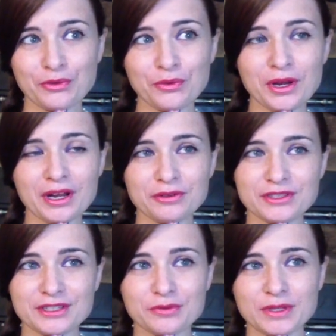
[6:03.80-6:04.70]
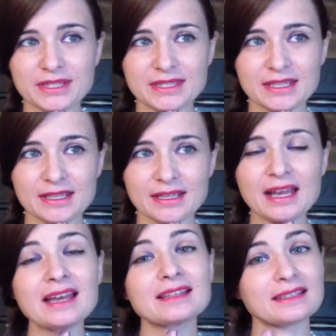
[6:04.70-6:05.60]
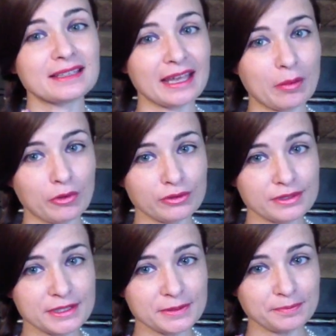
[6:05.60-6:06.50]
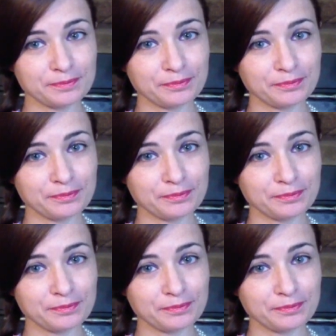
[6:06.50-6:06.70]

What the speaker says: What else did we see? The camels.